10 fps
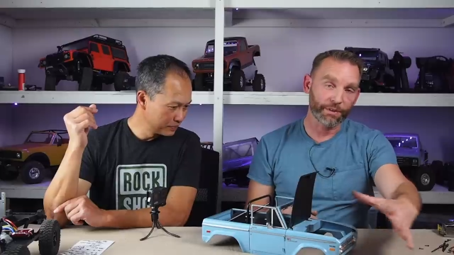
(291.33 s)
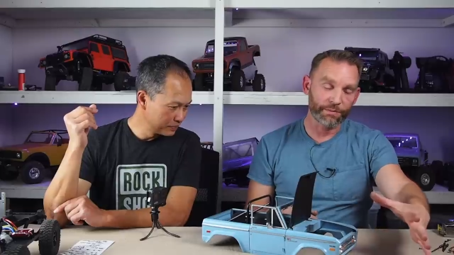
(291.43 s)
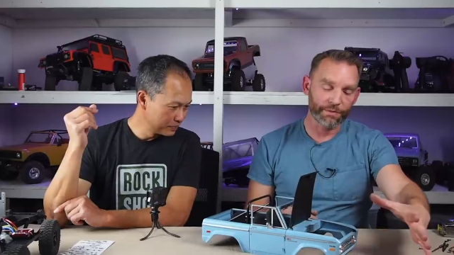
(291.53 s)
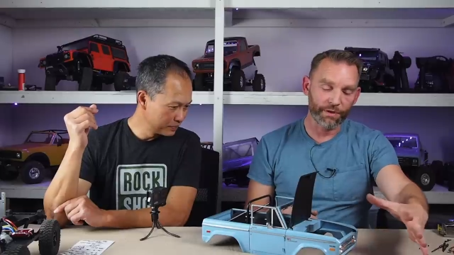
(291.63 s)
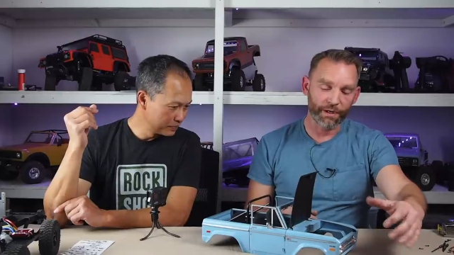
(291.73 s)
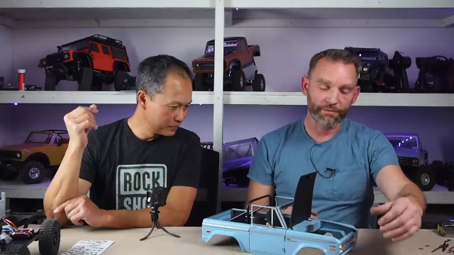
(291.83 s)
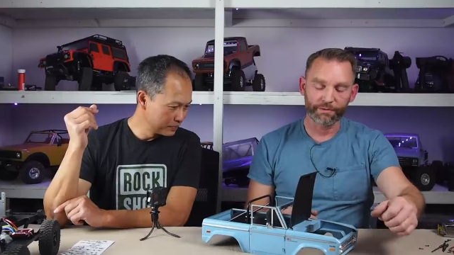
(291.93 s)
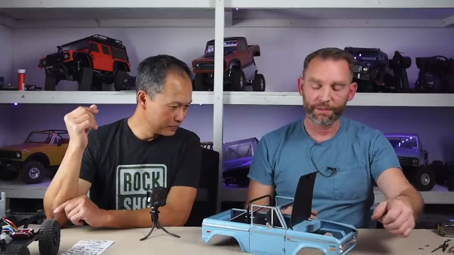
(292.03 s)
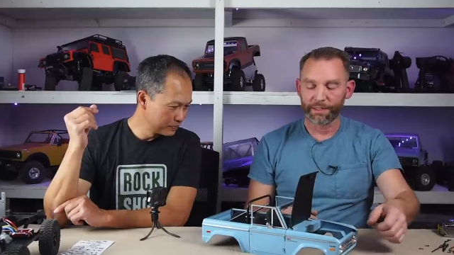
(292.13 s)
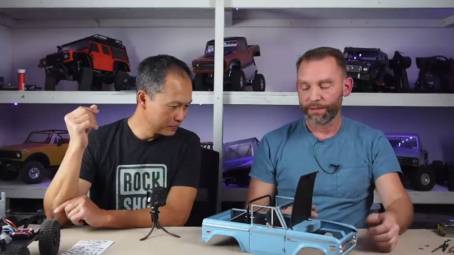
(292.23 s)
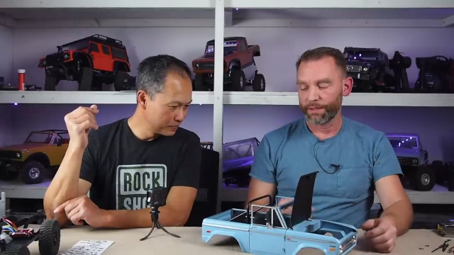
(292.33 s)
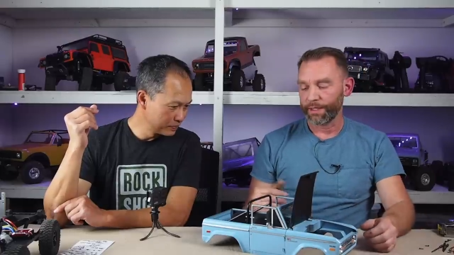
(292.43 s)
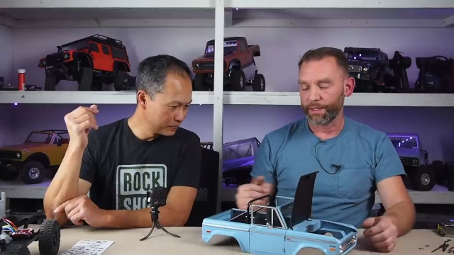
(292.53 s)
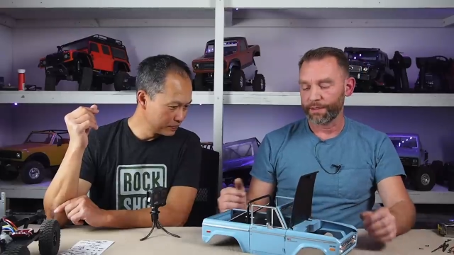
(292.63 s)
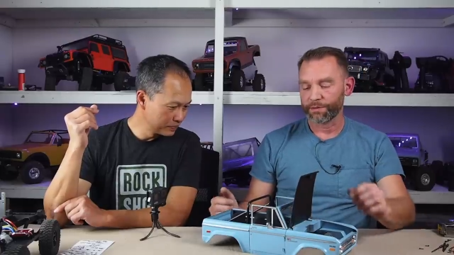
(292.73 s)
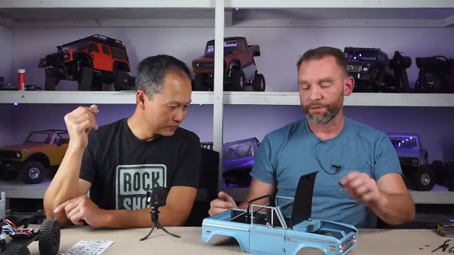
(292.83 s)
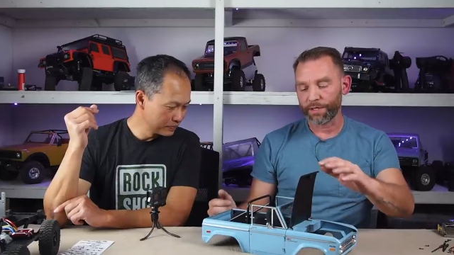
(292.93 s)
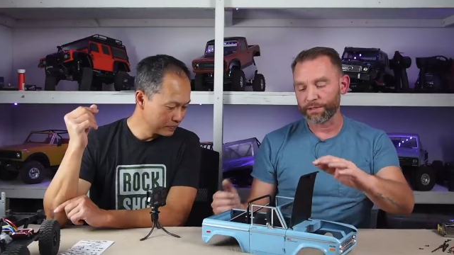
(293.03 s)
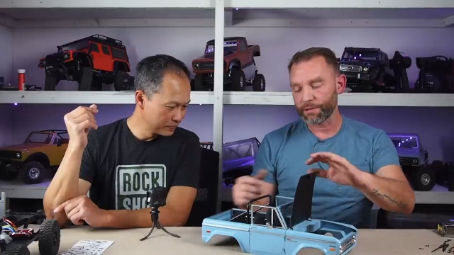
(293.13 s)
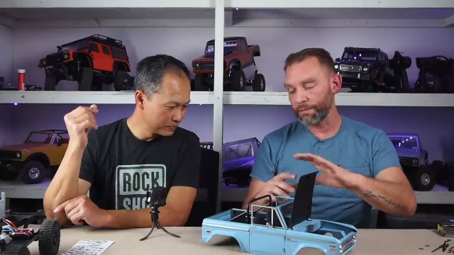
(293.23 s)
Speaker 1: comes off. And so
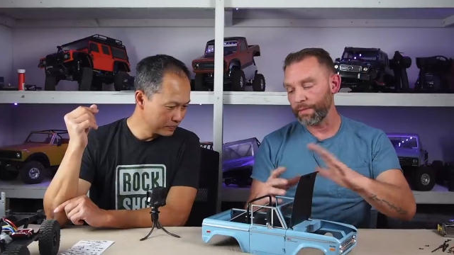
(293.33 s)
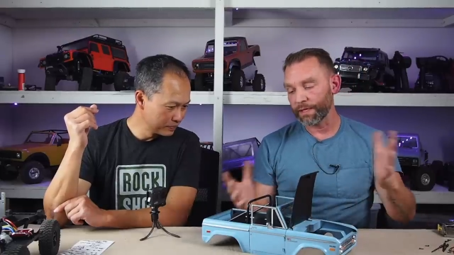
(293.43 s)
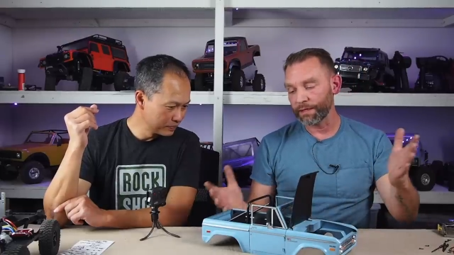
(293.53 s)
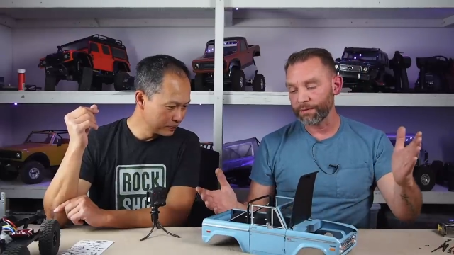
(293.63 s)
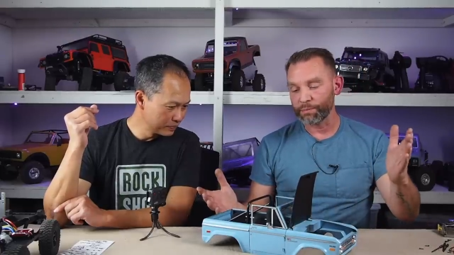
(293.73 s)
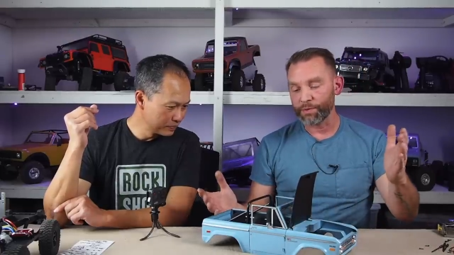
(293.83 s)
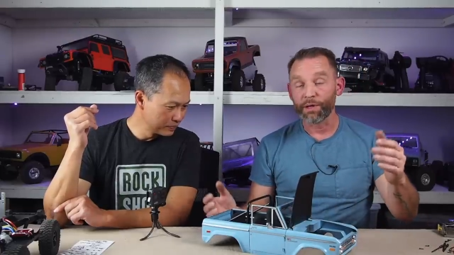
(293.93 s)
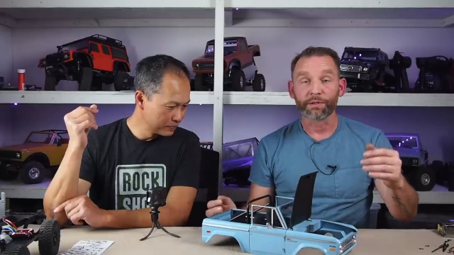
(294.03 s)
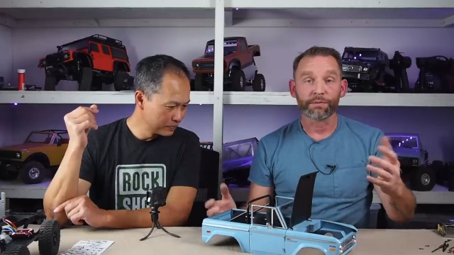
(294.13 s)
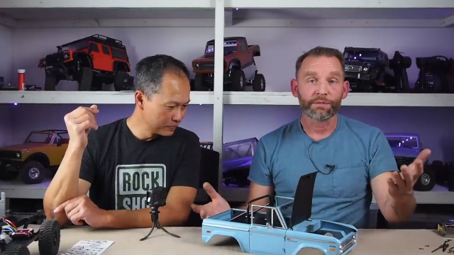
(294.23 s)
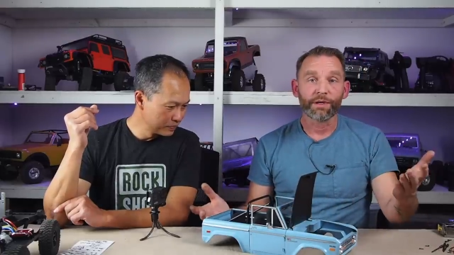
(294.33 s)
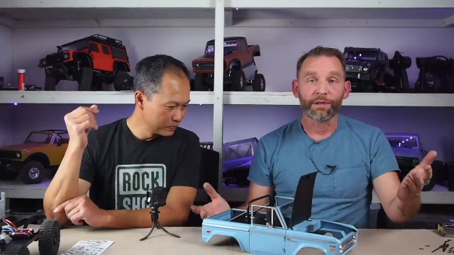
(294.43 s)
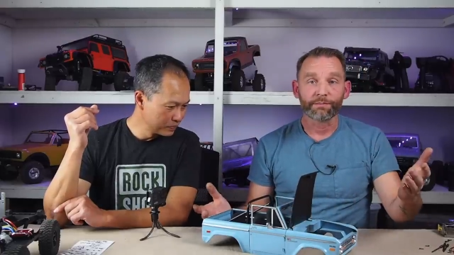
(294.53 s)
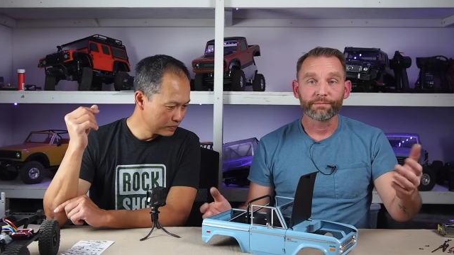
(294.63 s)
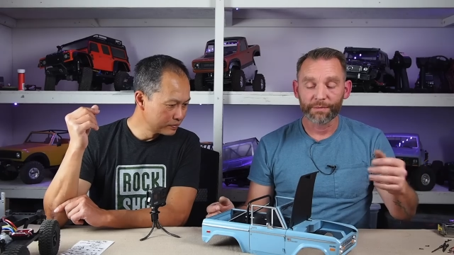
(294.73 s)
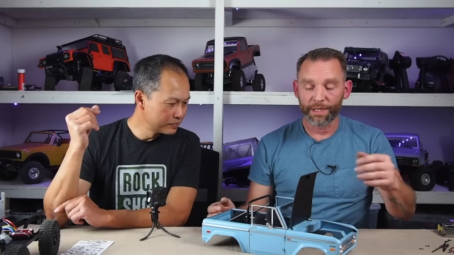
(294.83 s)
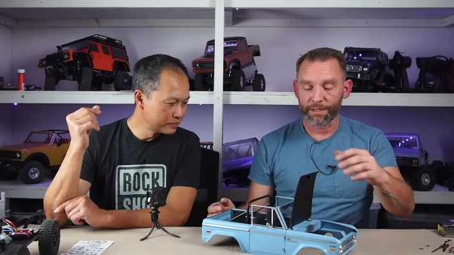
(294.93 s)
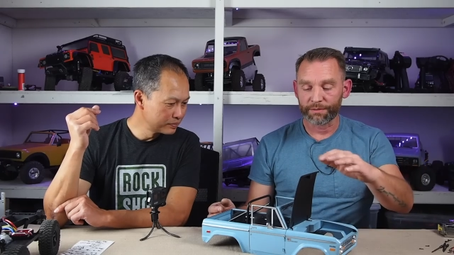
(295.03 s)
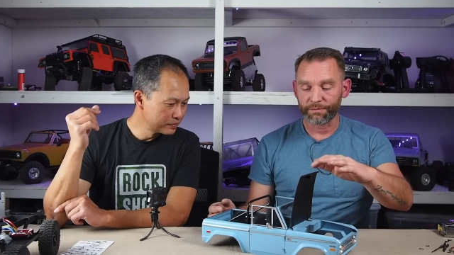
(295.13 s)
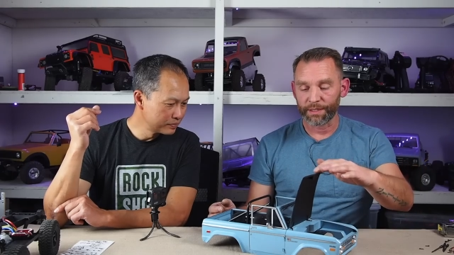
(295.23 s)
essentially making a Bronco tub out
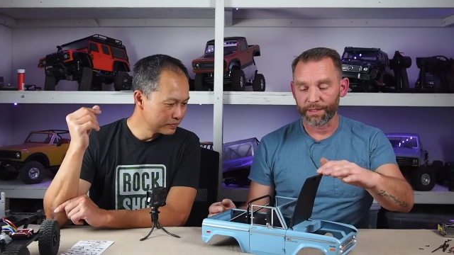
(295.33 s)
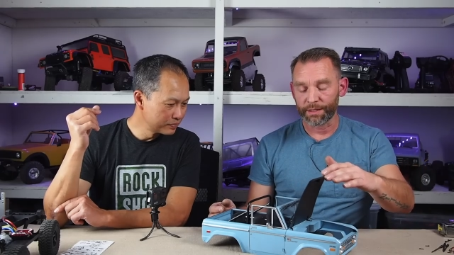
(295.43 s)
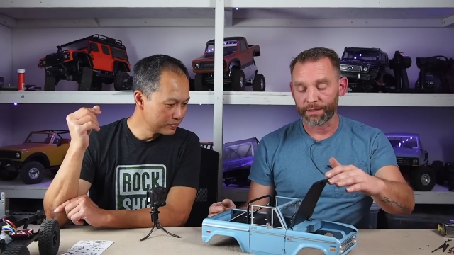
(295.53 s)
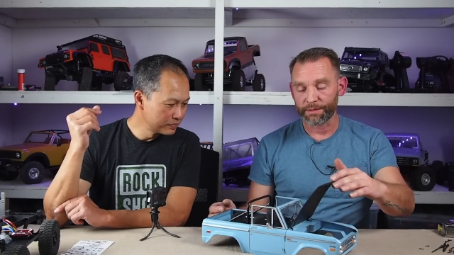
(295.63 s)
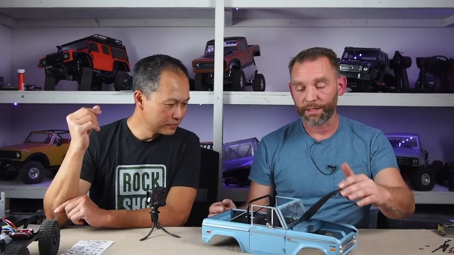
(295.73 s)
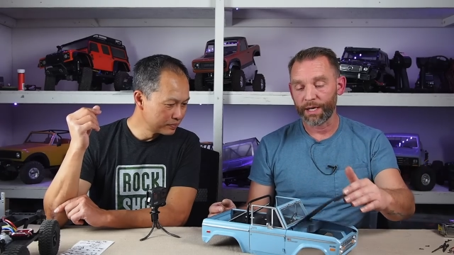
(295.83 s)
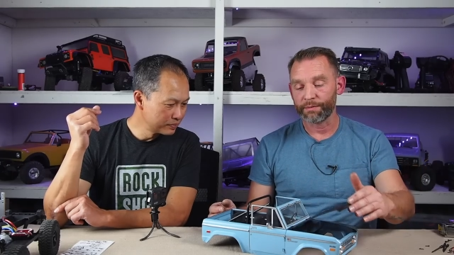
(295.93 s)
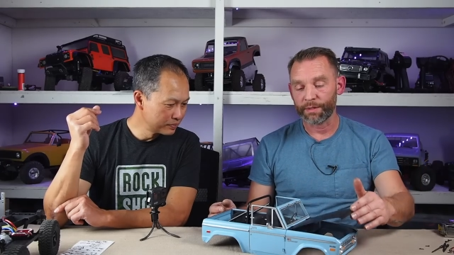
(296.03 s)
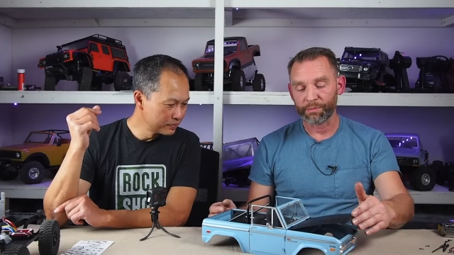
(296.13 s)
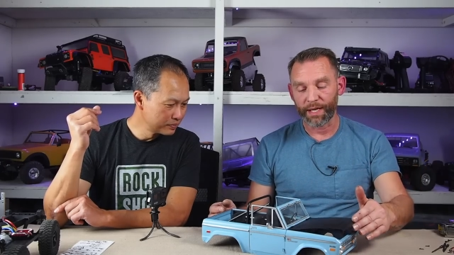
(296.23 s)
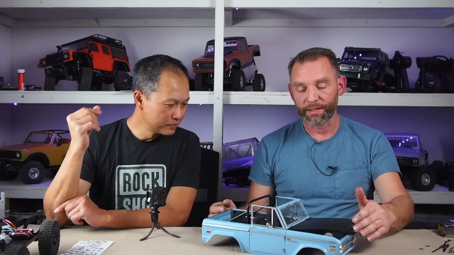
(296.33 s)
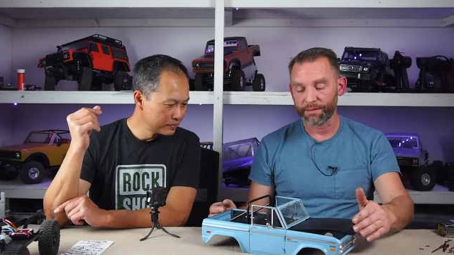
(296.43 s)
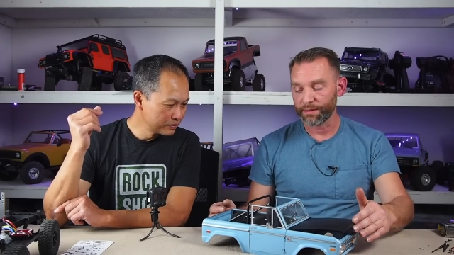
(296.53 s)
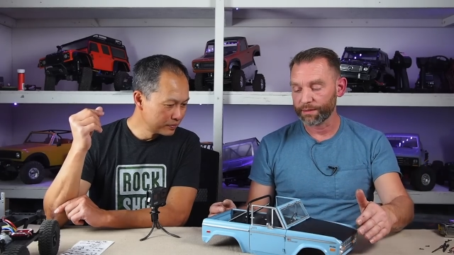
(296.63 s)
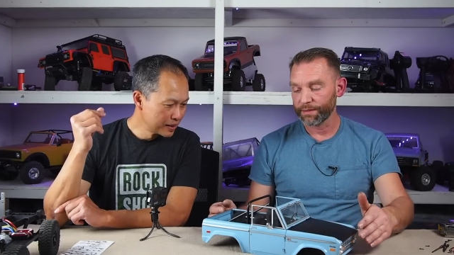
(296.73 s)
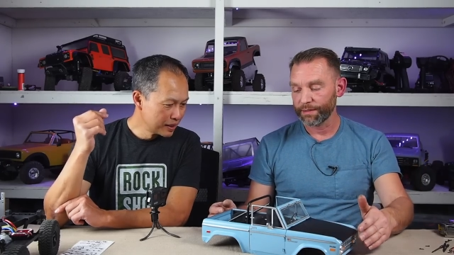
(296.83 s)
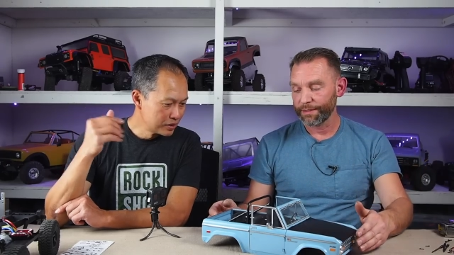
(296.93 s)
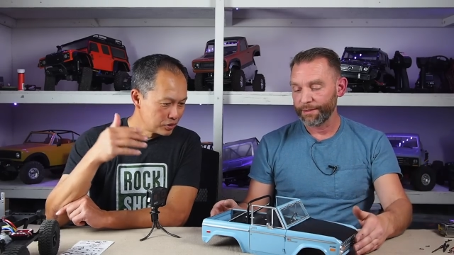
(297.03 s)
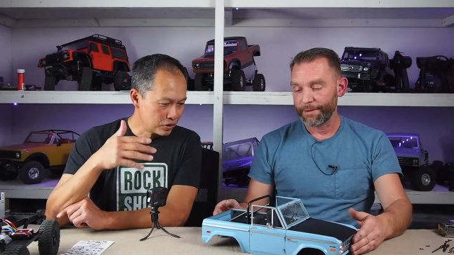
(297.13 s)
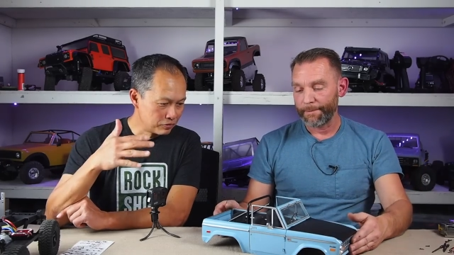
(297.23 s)
of uh, styrene plastic.
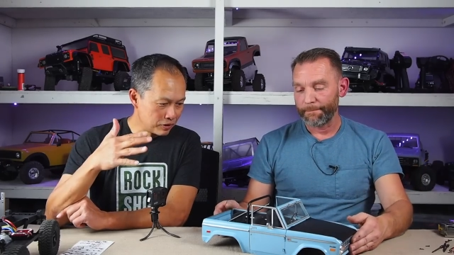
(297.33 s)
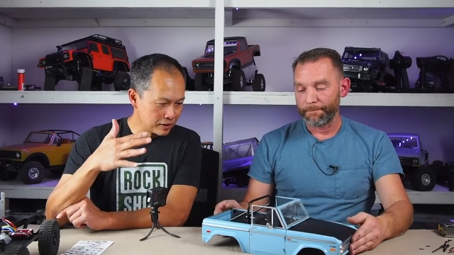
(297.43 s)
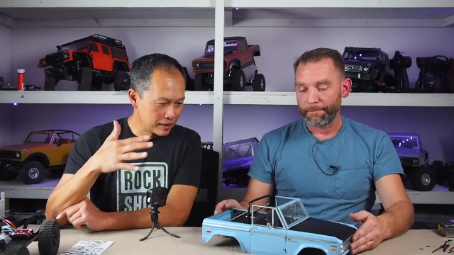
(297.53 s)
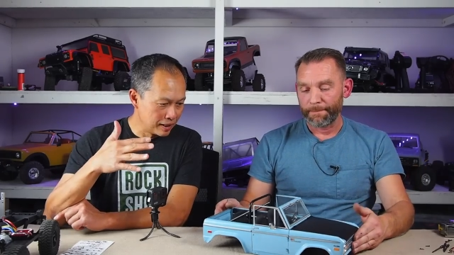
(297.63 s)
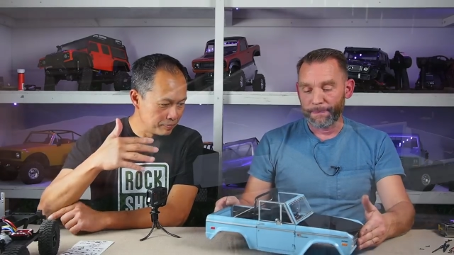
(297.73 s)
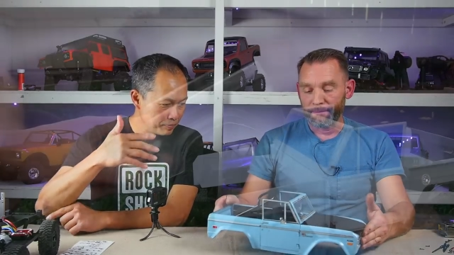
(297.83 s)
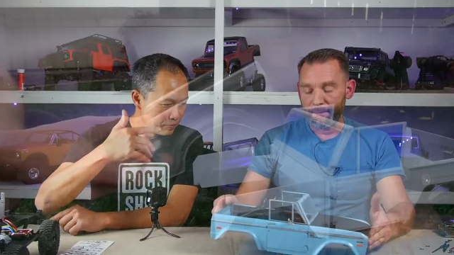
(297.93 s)
Speaker 2: So the front clip,